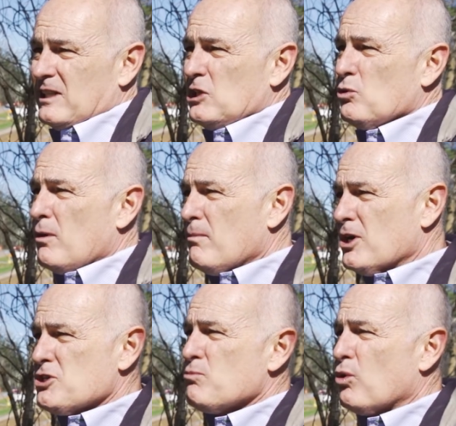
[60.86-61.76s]
into a
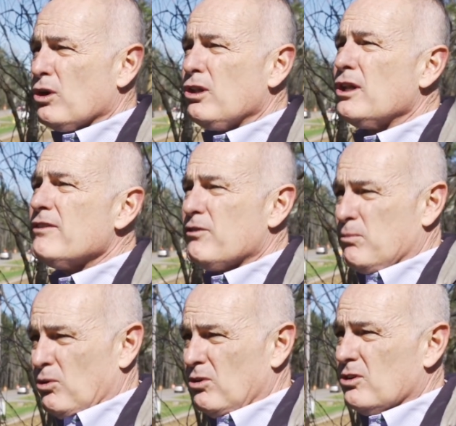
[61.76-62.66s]
much more
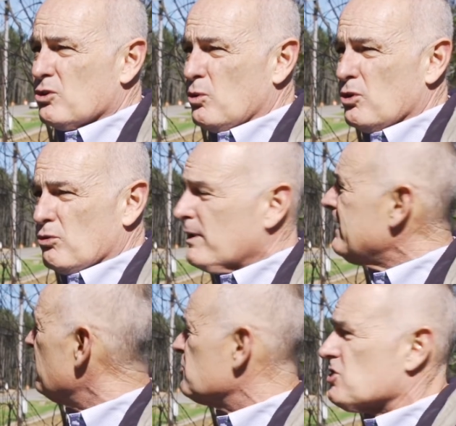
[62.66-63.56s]
livable corridor. Right
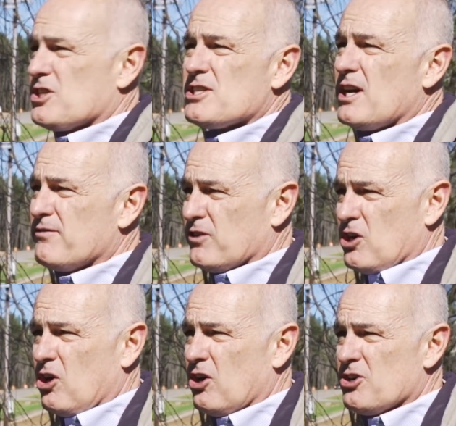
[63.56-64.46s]
now it's just designed for
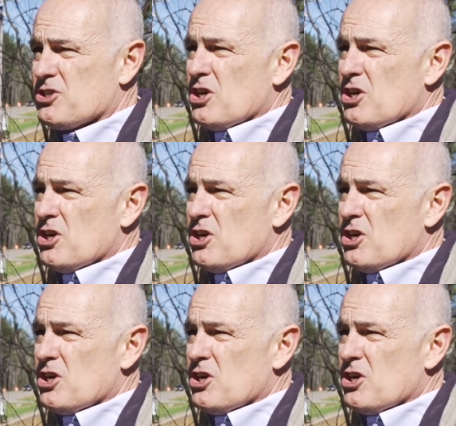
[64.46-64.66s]
cars.